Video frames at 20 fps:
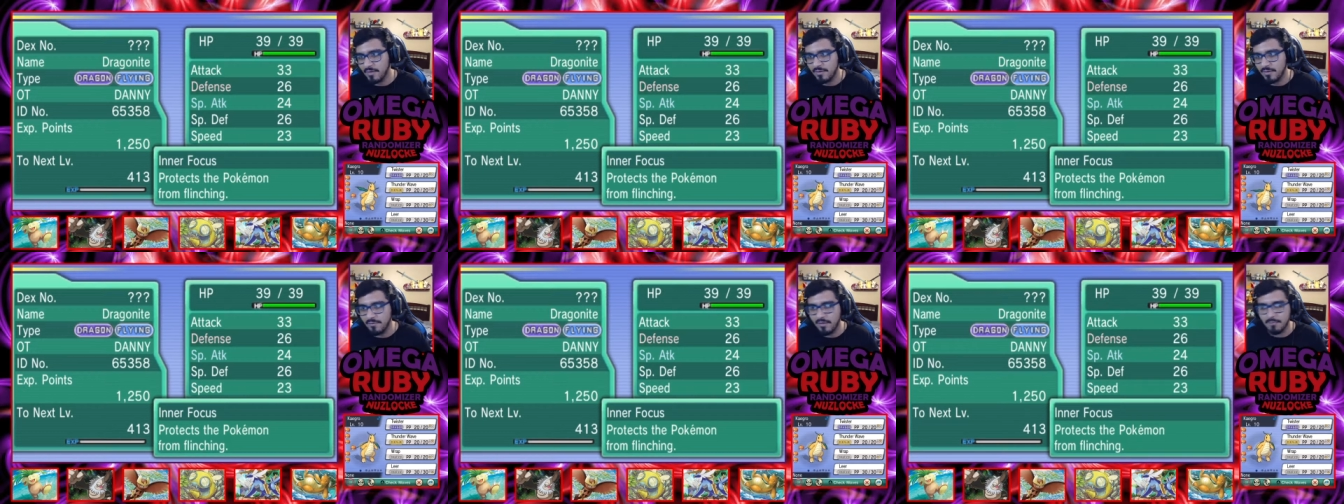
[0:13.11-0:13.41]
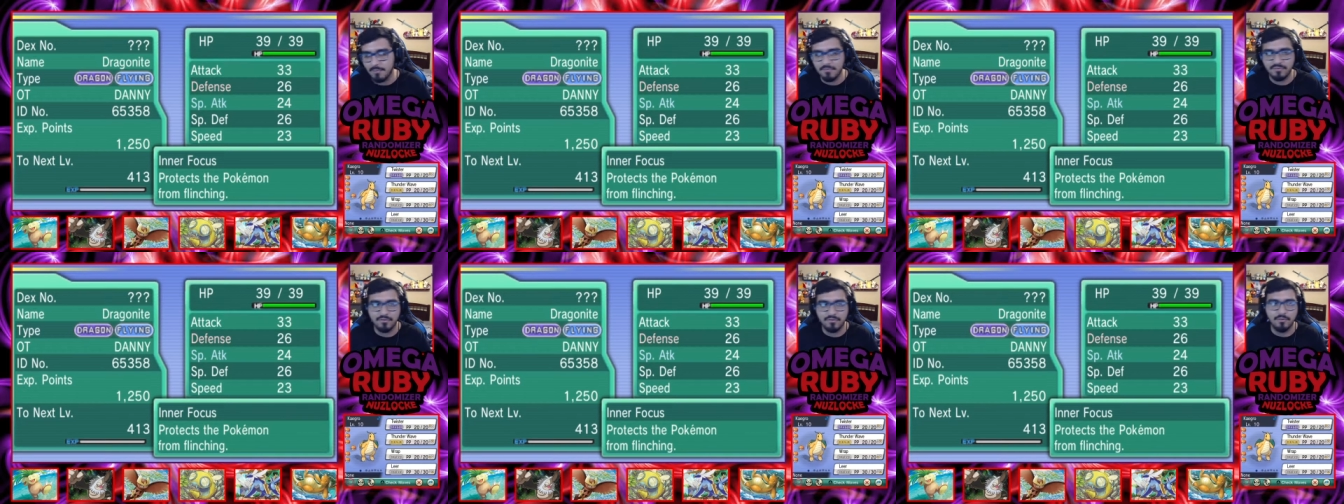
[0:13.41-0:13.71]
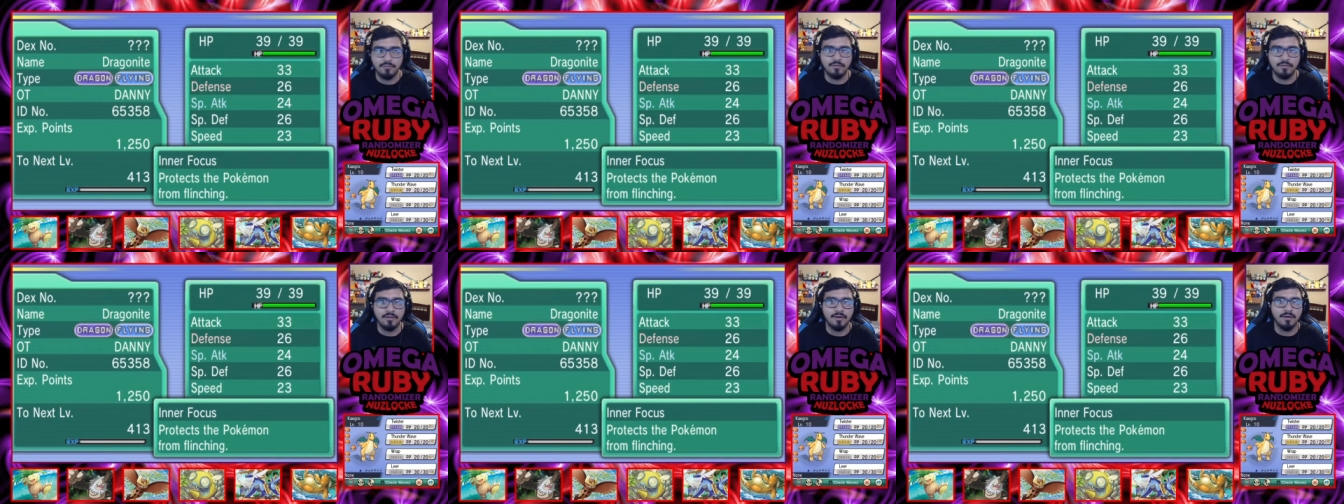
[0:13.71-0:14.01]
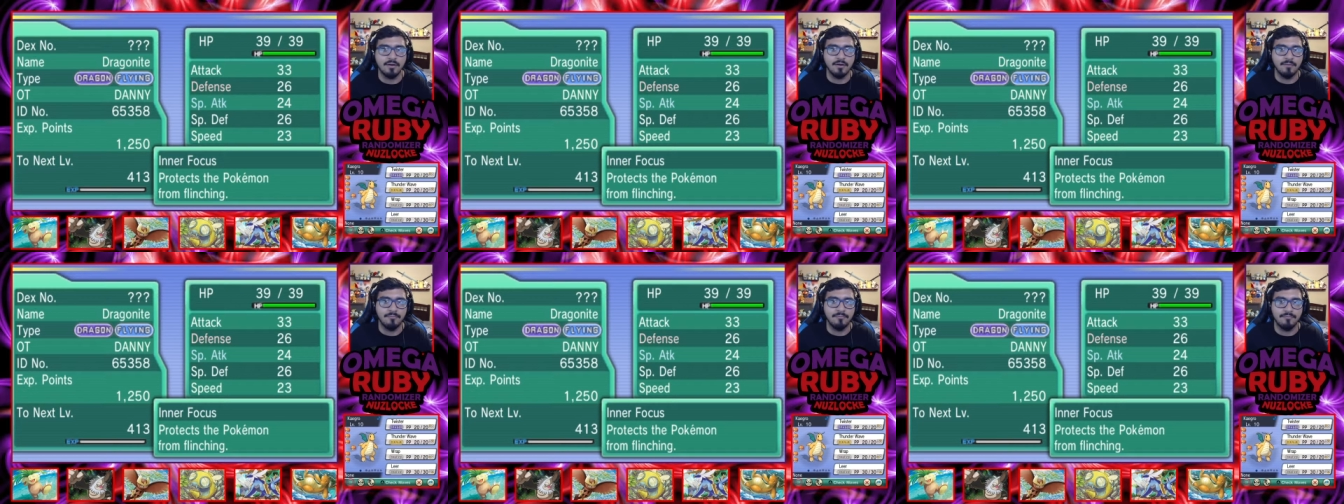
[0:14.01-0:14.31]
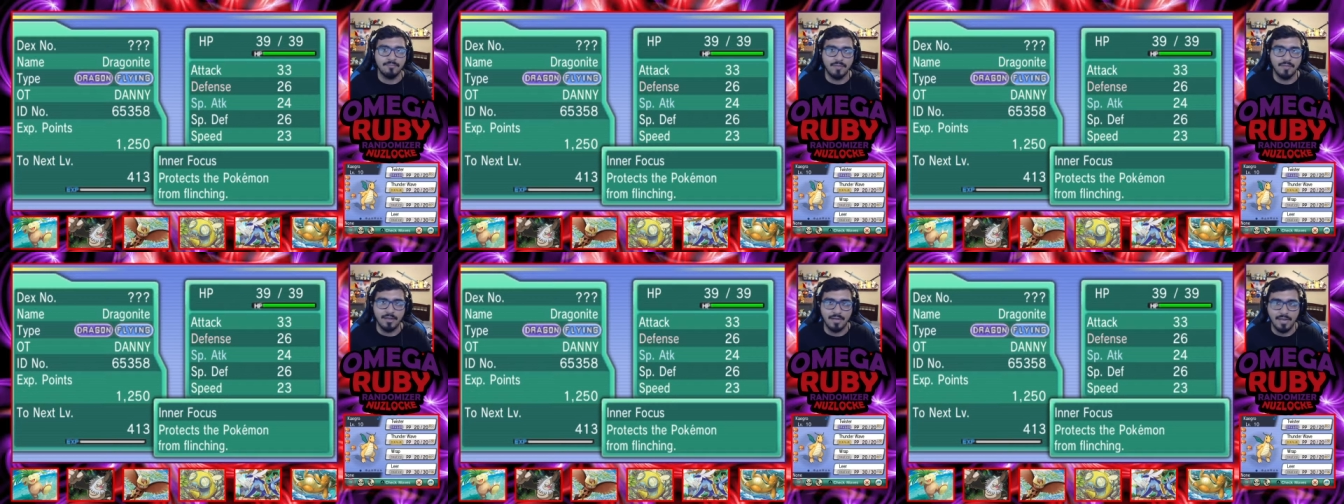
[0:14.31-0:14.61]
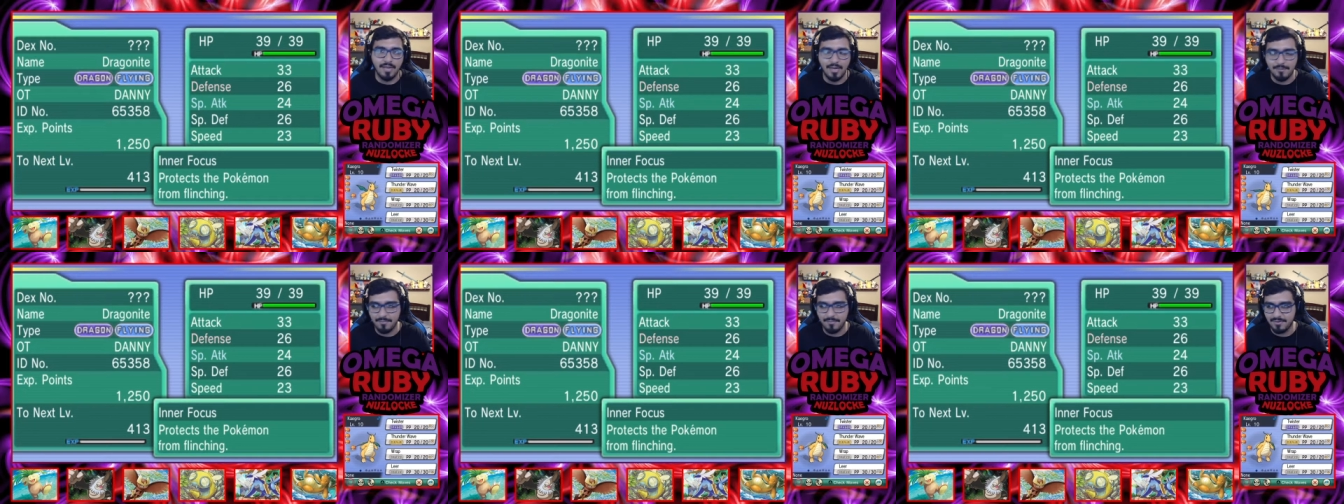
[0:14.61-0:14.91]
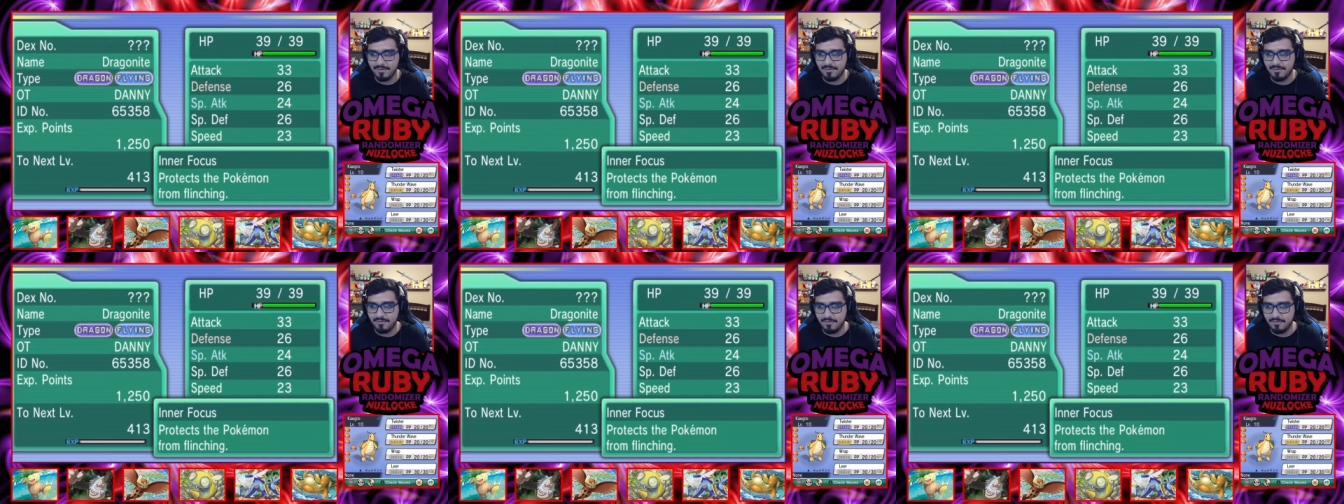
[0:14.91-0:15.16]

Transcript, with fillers: in the episode uh, that happened in